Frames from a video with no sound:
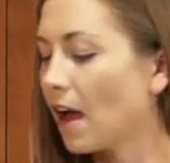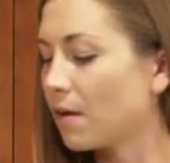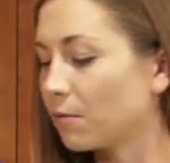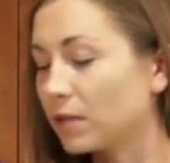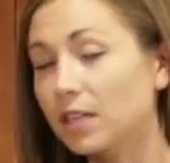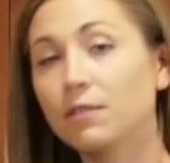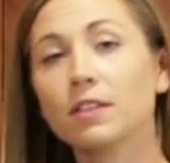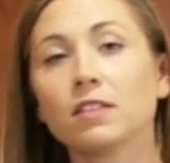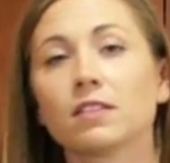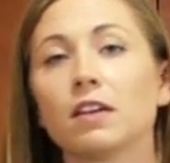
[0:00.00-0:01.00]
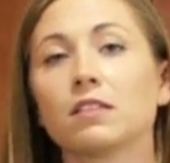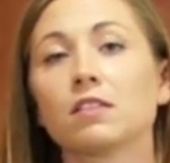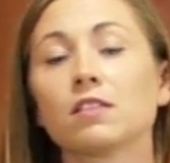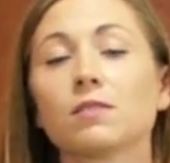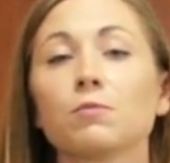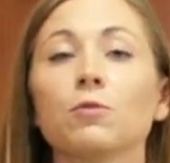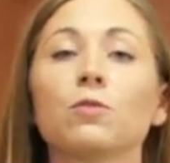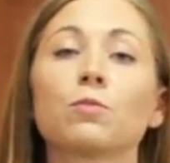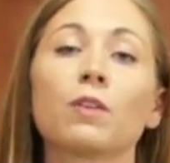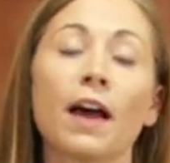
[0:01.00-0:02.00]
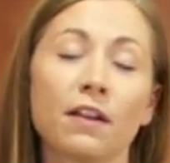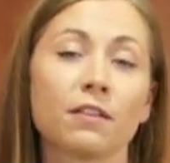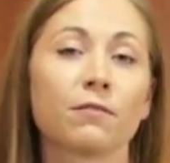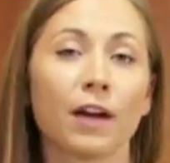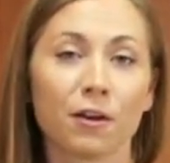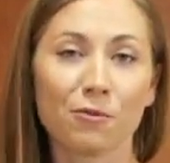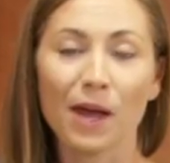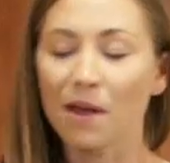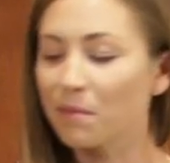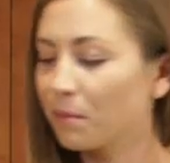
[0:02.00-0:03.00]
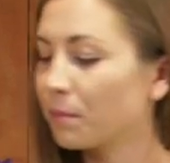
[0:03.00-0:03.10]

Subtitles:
And once everything's nice and smooth, we'll add in the Vital Whey.